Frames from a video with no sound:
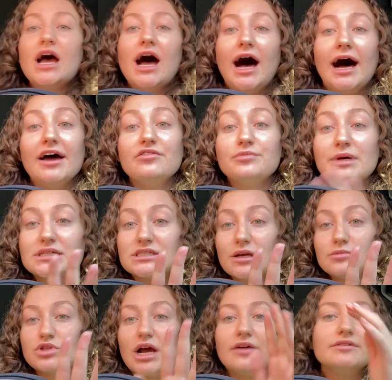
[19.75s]
I've messed up
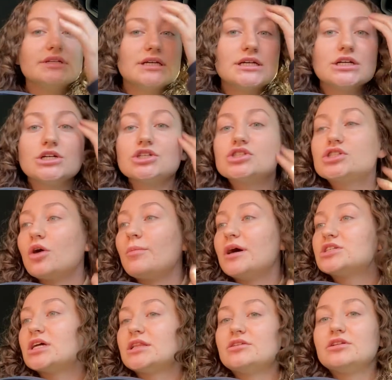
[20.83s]
driving here so
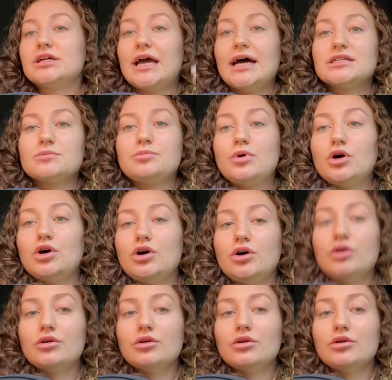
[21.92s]
much. I literally had to pull